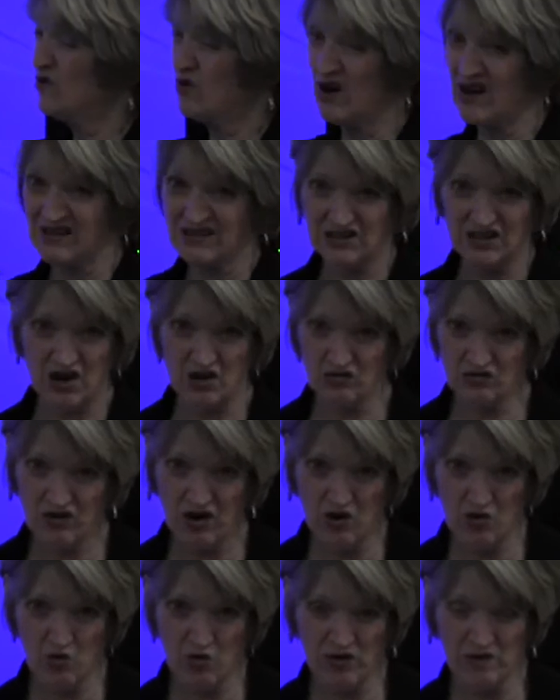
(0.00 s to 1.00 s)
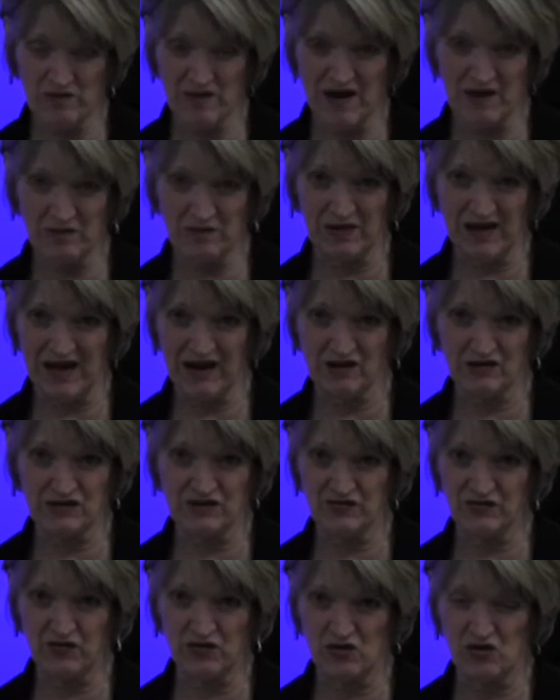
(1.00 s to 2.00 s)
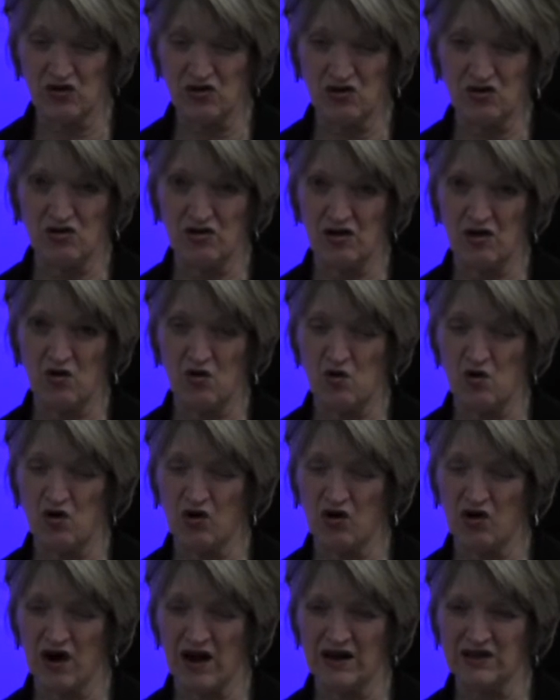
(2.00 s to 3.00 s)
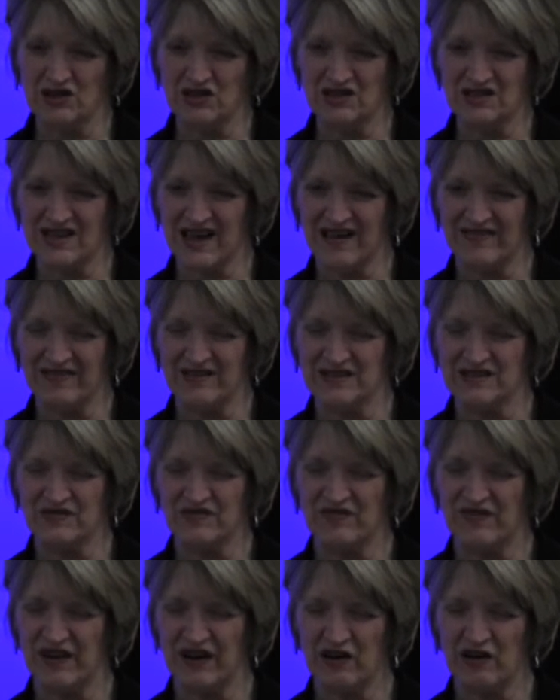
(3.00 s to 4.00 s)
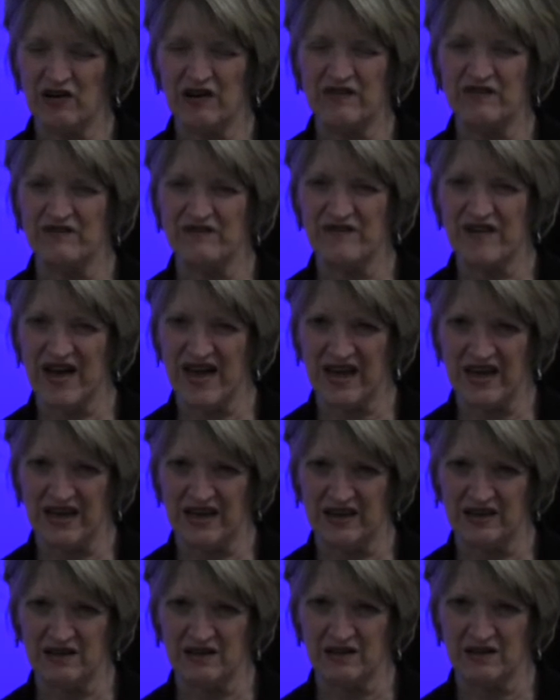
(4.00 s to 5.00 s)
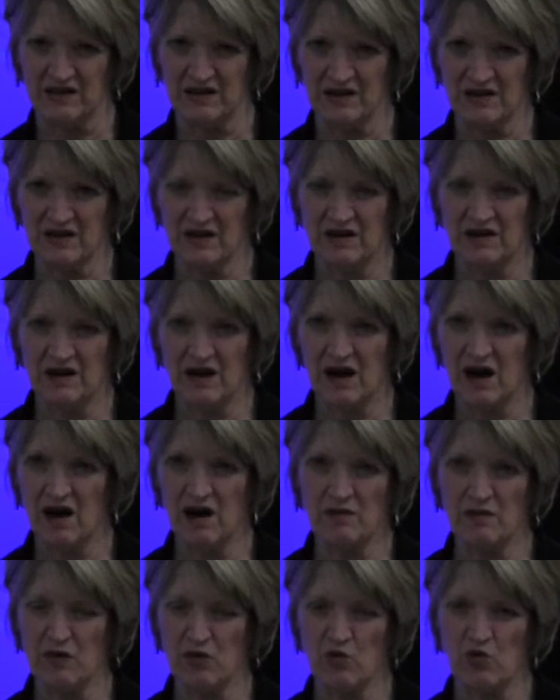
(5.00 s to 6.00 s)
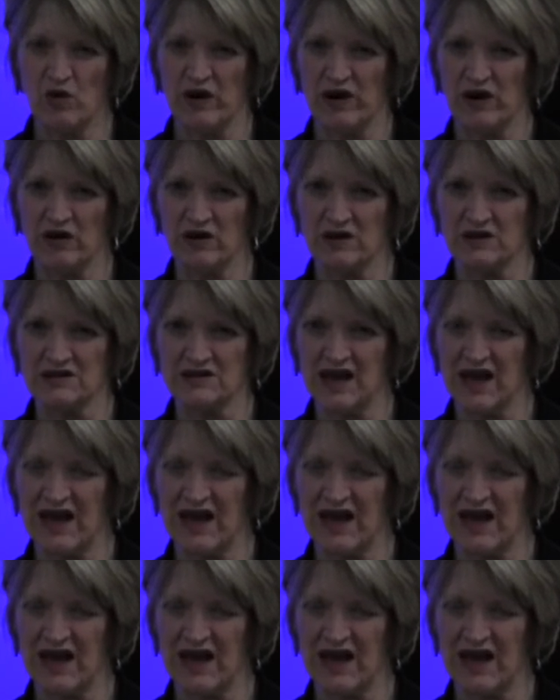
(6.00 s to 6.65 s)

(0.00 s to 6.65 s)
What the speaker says: either I don't know when my bladder's full, or I just have this very vague awareness.